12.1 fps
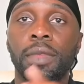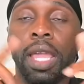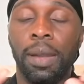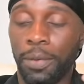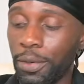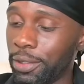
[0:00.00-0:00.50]

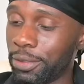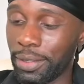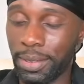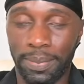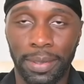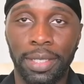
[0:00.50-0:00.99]
I'm going to
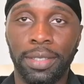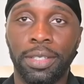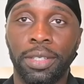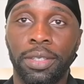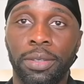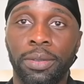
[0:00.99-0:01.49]
explain
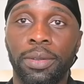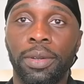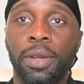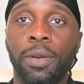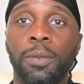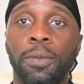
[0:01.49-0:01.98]
to you
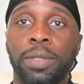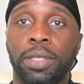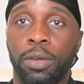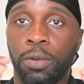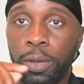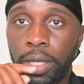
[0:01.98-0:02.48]
with a
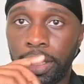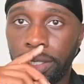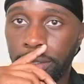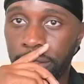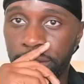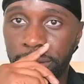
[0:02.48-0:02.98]
quick
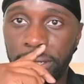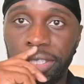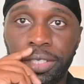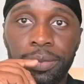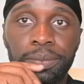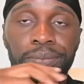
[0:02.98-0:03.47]

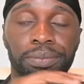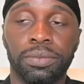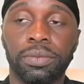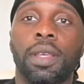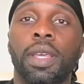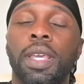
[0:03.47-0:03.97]
illustration.
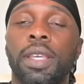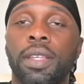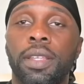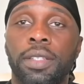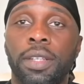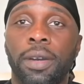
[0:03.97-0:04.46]

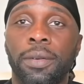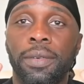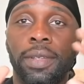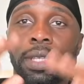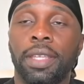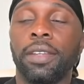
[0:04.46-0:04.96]

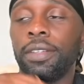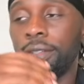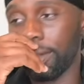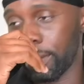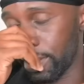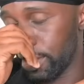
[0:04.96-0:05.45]
So years
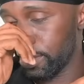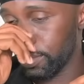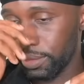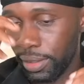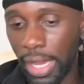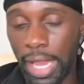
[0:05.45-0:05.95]
ago,
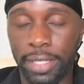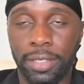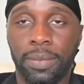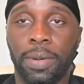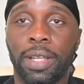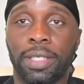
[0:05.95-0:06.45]
I
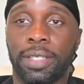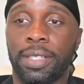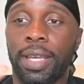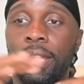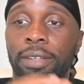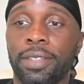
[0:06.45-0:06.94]
actually bought this
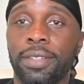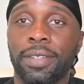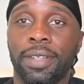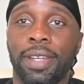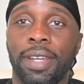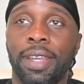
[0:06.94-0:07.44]

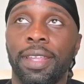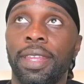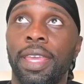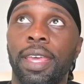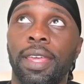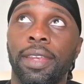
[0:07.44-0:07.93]
house, all right?
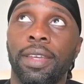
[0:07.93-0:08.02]
And